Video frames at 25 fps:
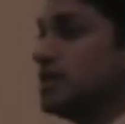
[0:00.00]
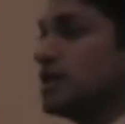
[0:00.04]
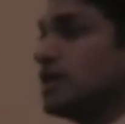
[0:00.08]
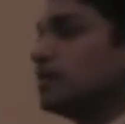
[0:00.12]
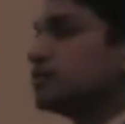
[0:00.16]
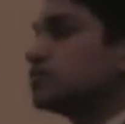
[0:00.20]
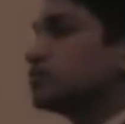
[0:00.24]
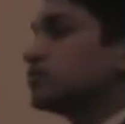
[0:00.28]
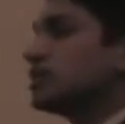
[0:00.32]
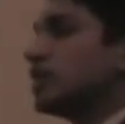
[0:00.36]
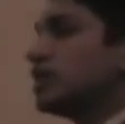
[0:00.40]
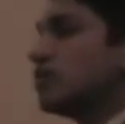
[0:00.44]

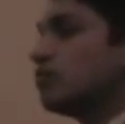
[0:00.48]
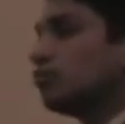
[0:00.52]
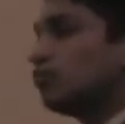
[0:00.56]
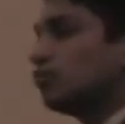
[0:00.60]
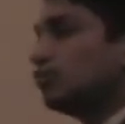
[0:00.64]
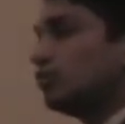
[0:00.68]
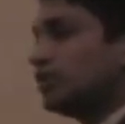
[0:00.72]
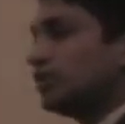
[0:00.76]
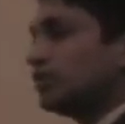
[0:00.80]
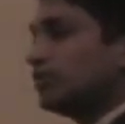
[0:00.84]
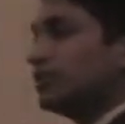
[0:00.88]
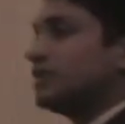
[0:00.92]
And so that
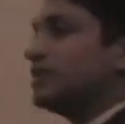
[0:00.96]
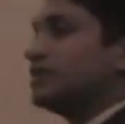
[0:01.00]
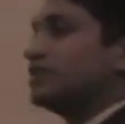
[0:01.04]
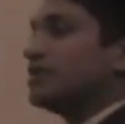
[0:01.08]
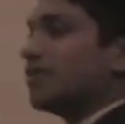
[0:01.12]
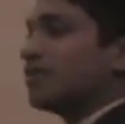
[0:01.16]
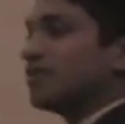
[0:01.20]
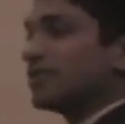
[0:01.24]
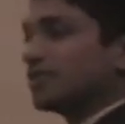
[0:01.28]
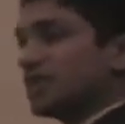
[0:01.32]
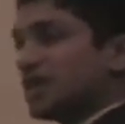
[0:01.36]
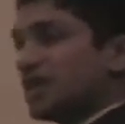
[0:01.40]
really
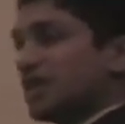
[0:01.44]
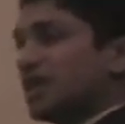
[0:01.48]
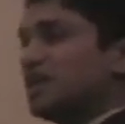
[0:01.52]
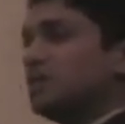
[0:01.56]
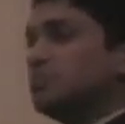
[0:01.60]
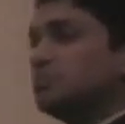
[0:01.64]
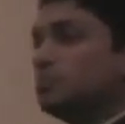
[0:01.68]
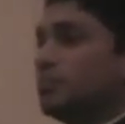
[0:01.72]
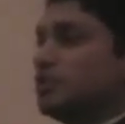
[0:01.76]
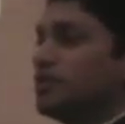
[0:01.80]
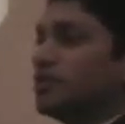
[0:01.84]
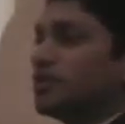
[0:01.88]

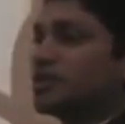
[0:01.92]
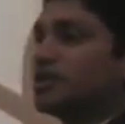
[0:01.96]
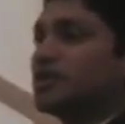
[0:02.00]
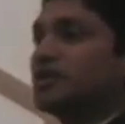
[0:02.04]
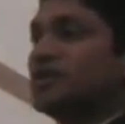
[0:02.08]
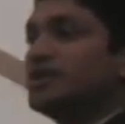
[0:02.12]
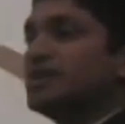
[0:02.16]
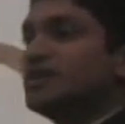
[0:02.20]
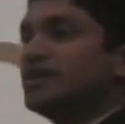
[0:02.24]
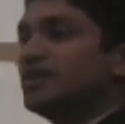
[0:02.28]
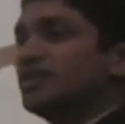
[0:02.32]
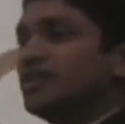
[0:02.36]
arcane book
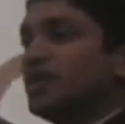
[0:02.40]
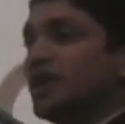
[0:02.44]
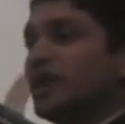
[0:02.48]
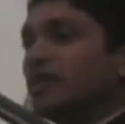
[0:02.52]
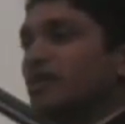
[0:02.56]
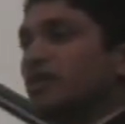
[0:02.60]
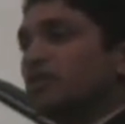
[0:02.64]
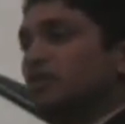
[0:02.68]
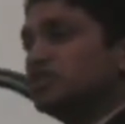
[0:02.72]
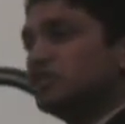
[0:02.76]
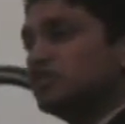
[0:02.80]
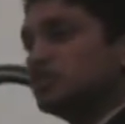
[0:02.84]

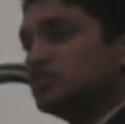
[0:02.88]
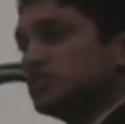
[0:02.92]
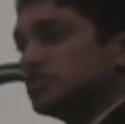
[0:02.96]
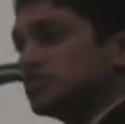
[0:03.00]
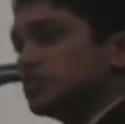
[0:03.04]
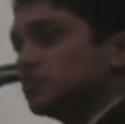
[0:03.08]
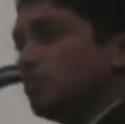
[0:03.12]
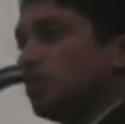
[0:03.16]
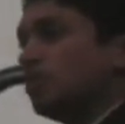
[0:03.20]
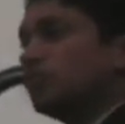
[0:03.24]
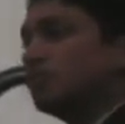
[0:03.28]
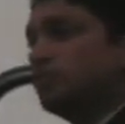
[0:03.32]
that just a
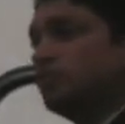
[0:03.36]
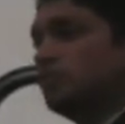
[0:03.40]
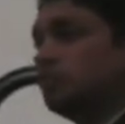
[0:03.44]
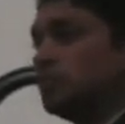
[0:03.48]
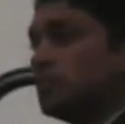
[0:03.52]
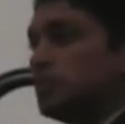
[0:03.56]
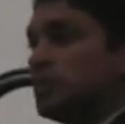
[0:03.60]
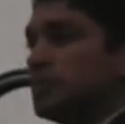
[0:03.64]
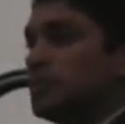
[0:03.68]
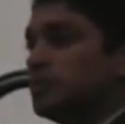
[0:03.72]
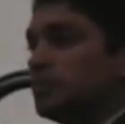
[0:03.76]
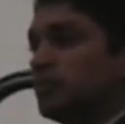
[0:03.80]
small group
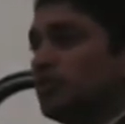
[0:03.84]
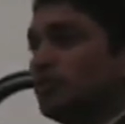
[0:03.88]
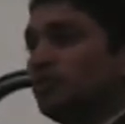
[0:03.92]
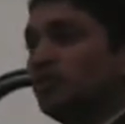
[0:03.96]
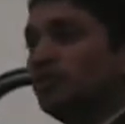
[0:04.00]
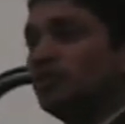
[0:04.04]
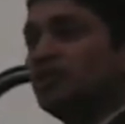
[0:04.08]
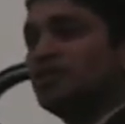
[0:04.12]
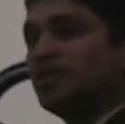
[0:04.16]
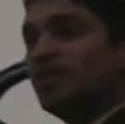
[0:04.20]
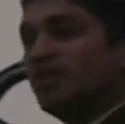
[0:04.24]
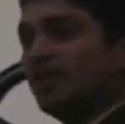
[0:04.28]
of
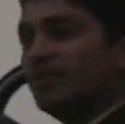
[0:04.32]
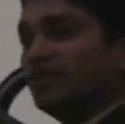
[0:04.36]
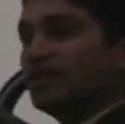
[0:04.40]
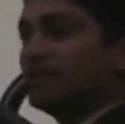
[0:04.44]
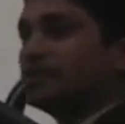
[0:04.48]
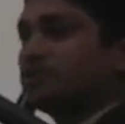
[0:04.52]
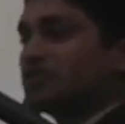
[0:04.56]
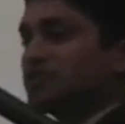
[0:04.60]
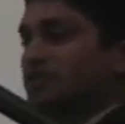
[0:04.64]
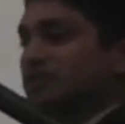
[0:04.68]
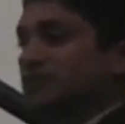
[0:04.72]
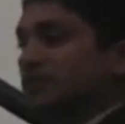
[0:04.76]
people are
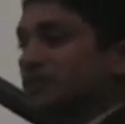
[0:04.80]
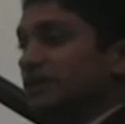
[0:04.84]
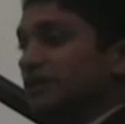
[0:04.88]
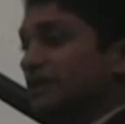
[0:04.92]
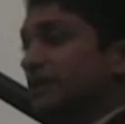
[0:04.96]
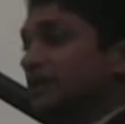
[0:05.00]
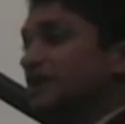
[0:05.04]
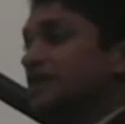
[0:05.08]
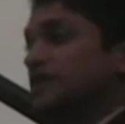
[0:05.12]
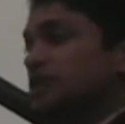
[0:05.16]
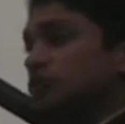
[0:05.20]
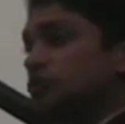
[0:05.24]
interested
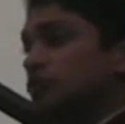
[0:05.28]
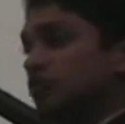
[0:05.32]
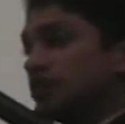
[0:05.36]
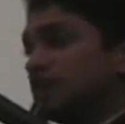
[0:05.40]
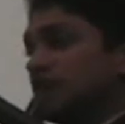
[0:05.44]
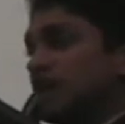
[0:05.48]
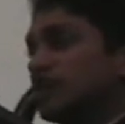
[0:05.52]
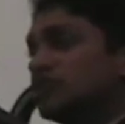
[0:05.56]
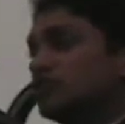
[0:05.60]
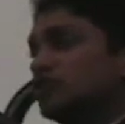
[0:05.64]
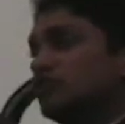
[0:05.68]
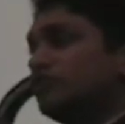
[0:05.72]
in, you can
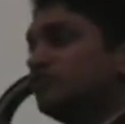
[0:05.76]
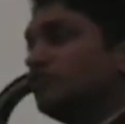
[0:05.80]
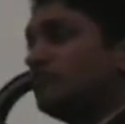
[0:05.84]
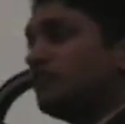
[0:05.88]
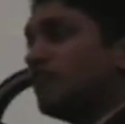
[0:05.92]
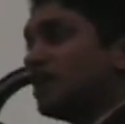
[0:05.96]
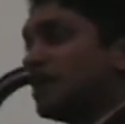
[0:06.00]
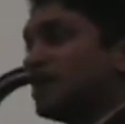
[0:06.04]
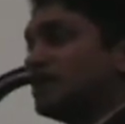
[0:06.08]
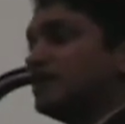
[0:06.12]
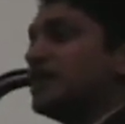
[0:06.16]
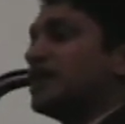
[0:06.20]
actually
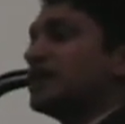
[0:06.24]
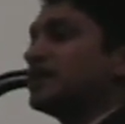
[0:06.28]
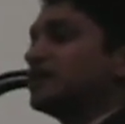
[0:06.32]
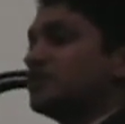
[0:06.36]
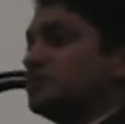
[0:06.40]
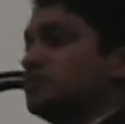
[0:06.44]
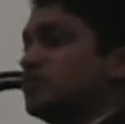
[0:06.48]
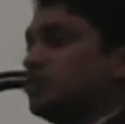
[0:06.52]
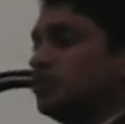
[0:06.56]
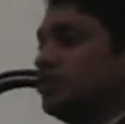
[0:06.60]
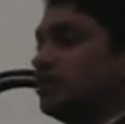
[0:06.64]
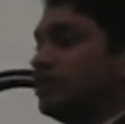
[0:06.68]
find that
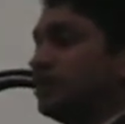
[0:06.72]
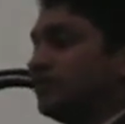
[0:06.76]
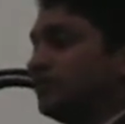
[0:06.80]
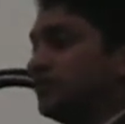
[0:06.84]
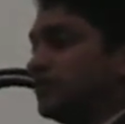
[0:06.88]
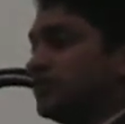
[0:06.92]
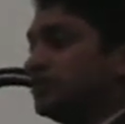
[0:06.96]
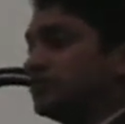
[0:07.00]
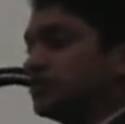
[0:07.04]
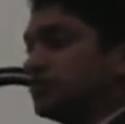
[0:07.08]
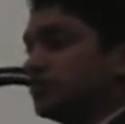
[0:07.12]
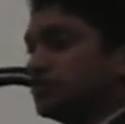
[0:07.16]
community of
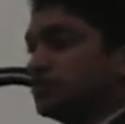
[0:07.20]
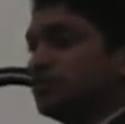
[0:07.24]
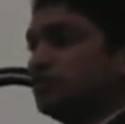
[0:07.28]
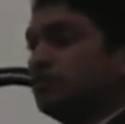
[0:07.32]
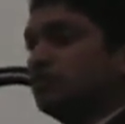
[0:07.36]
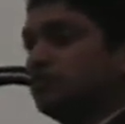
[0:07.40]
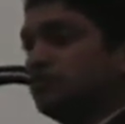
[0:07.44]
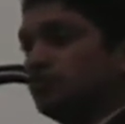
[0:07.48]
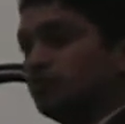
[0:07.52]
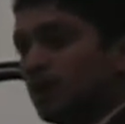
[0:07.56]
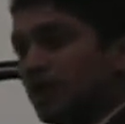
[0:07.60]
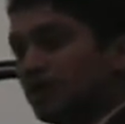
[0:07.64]
users
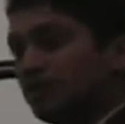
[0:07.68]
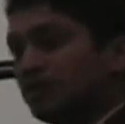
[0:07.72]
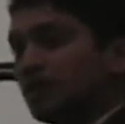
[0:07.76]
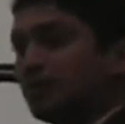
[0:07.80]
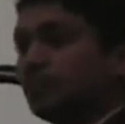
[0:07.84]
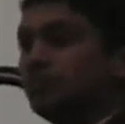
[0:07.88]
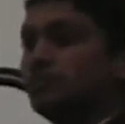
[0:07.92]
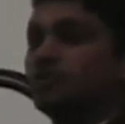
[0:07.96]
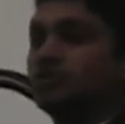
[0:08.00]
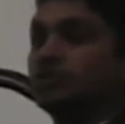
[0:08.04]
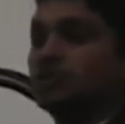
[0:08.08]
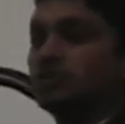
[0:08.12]
who've read
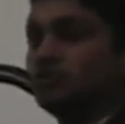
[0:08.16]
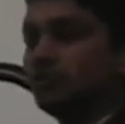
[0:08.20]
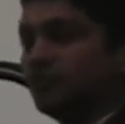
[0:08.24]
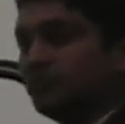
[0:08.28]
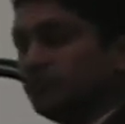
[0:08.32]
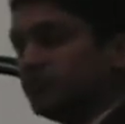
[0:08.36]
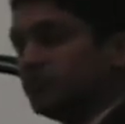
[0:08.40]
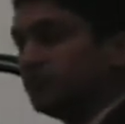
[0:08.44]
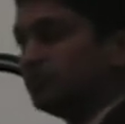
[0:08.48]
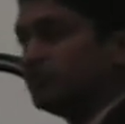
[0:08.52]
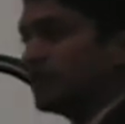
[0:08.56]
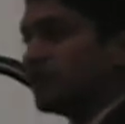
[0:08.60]
that book and
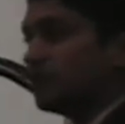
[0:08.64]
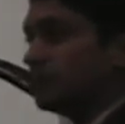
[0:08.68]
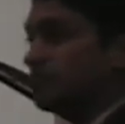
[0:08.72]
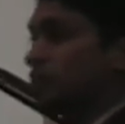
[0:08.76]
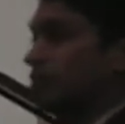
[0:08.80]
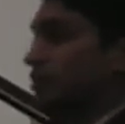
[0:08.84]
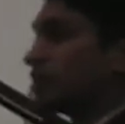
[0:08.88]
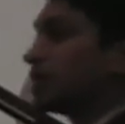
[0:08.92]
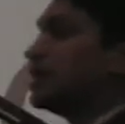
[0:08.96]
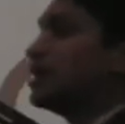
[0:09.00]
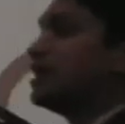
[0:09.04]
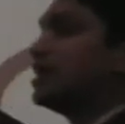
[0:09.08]
reviewed that
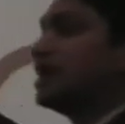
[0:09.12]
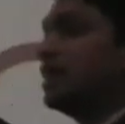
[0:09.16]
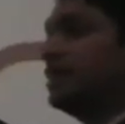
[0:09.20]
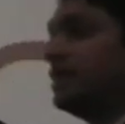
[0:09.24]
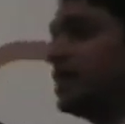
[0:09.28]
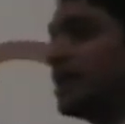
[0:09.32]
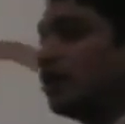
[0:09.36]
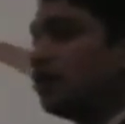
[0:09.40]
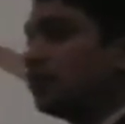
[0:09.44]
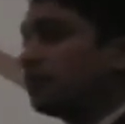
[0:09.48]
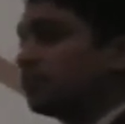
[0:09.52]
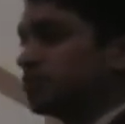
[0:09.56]
book, and
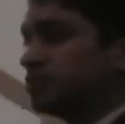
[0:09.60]
that will